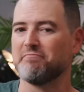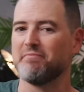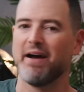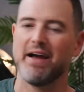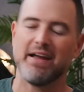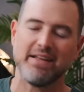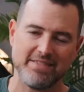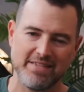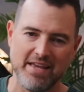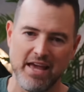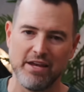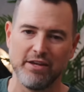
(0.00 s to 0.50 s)
my
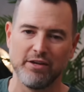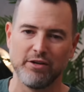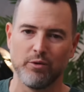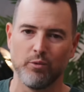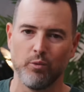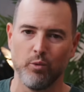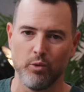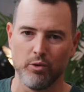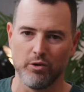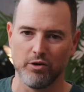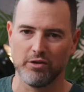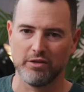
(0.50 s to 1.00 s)
ten year
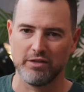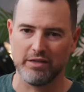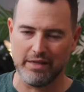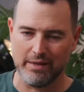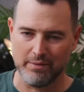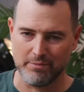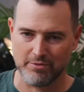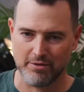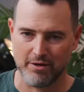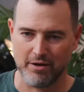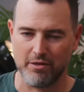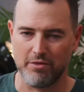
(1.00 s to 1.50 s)
warranty,
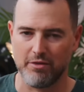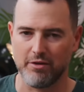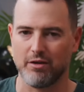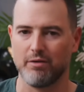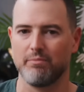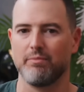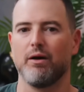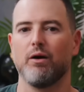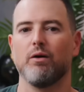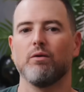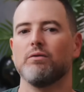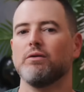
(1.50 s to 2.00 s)
I'm starting to think
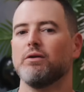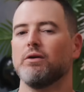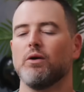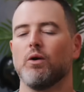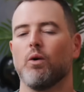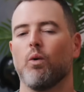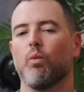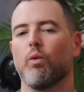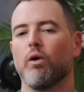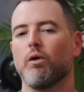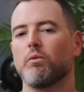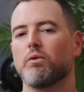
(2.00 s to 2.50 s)
about
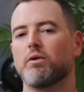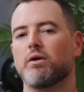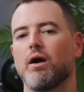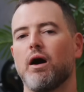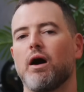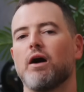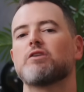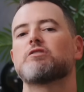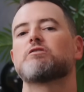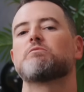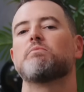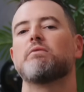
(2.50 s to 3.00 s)
what it would
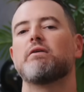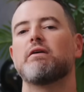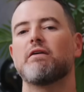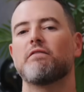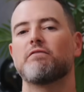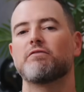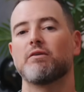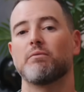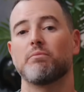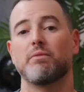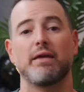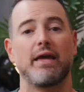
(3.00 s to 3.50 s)
cost me
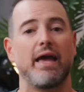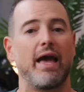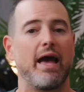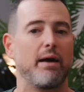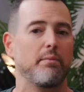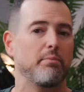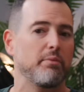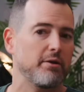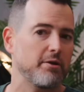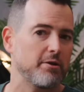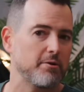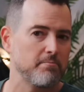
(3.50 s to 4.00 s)
if something
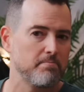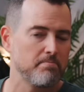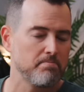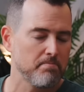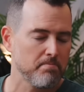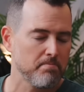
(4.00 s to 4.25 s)
happened. And